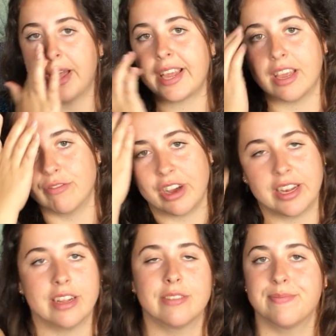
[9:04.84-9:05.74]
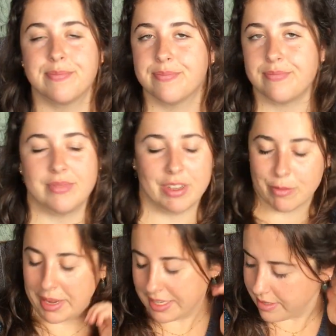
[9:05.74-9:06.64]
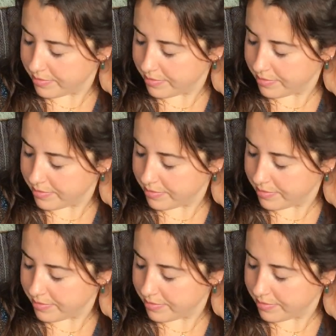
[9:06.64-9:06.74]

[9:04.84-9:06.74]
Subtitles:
I can't find it. Never mind.